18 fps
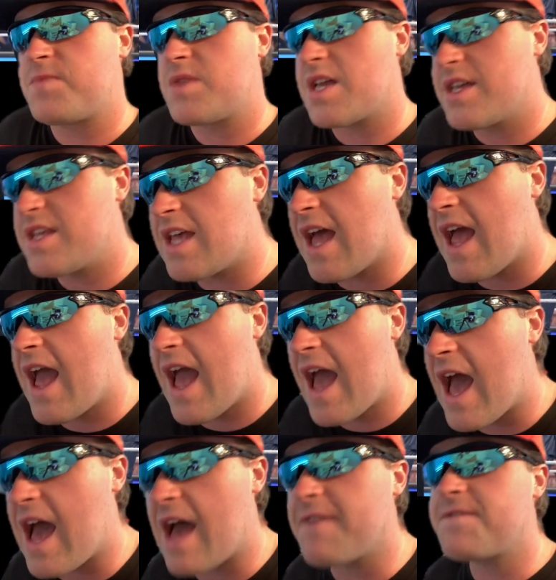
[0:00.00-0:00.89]
you
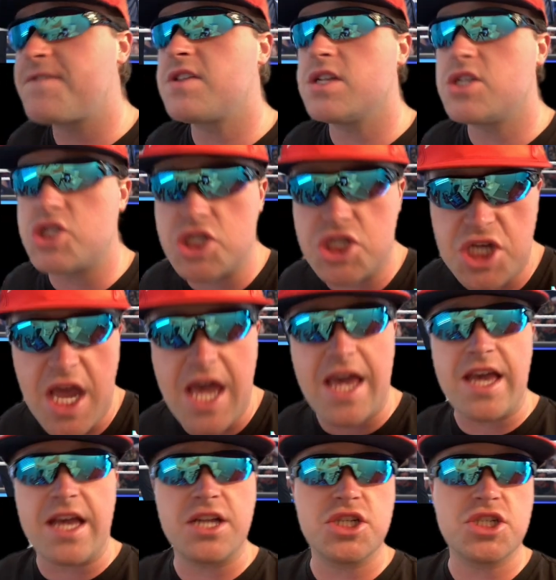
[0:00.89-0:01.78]
have to
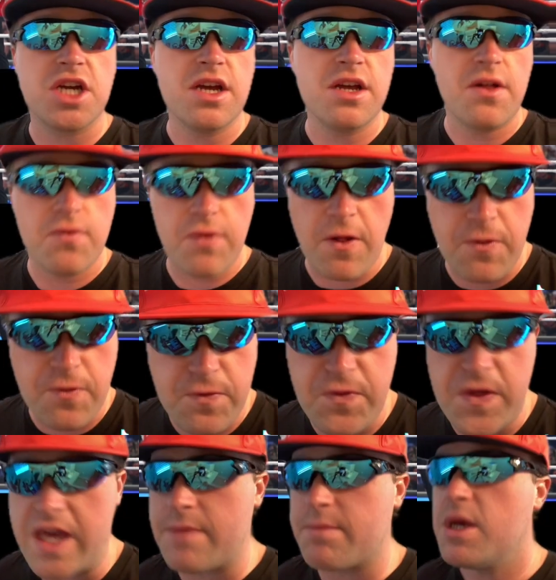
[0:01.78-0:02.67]
change the
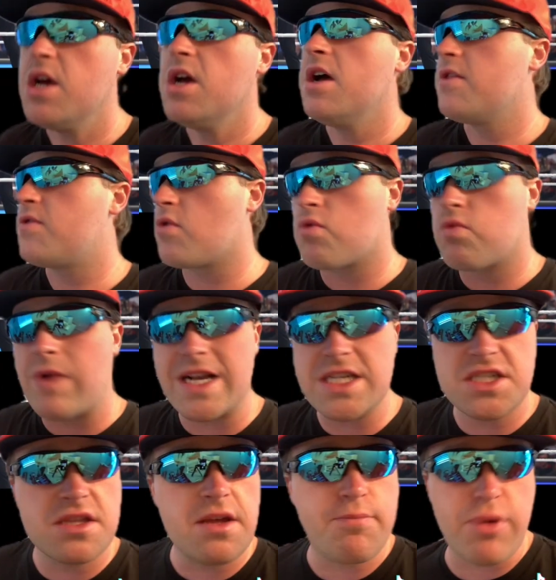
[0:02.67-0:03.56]
theme. The
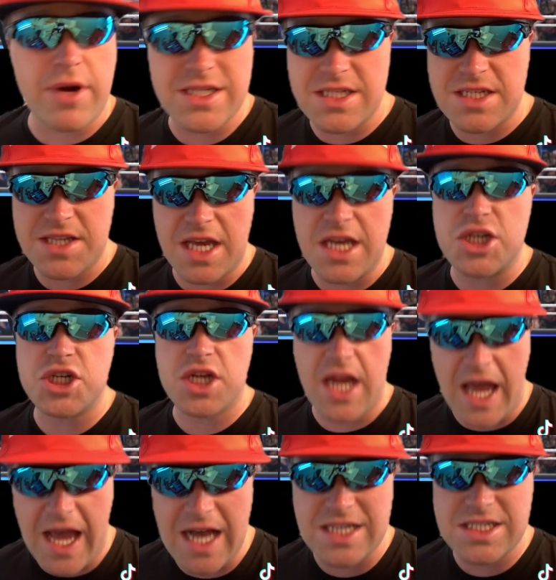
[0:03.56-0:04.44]
rest of the presentation
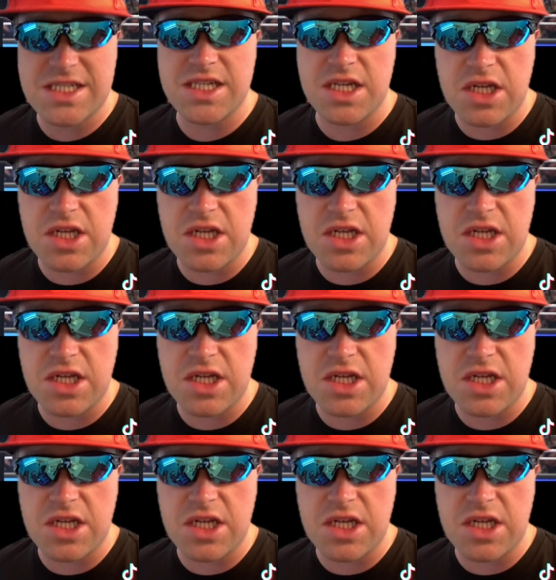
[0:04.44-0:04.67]
has to